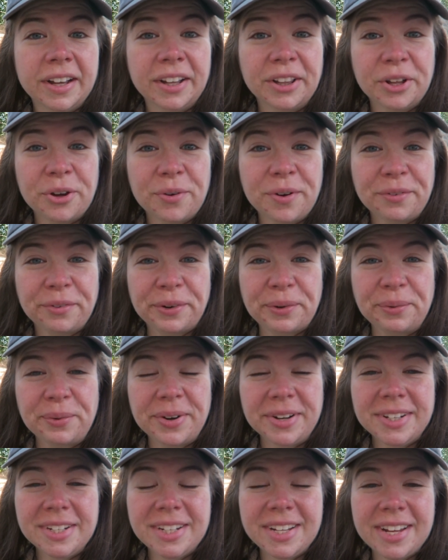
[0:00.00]
Hello
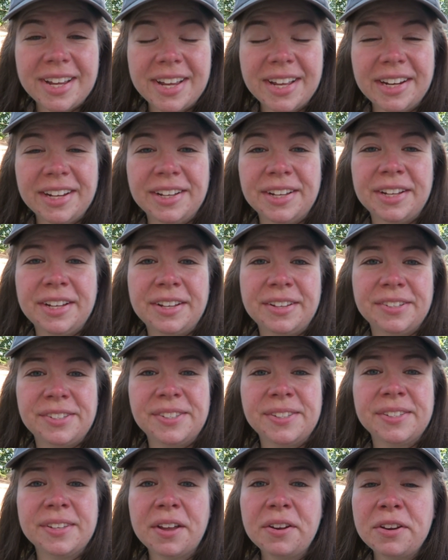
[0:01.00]
everyone, it is
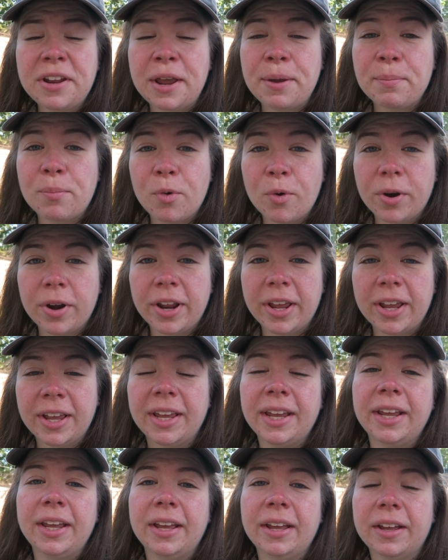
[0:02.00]
Sunday
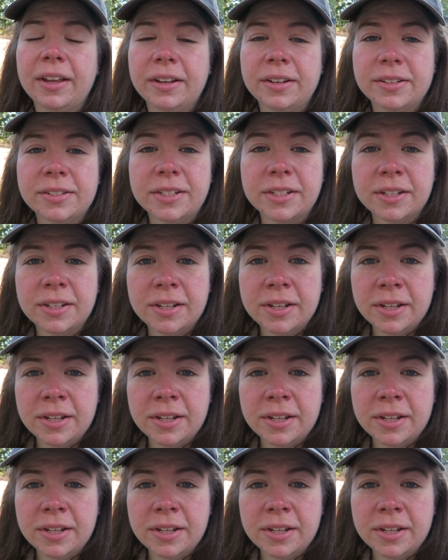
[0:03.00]
morning and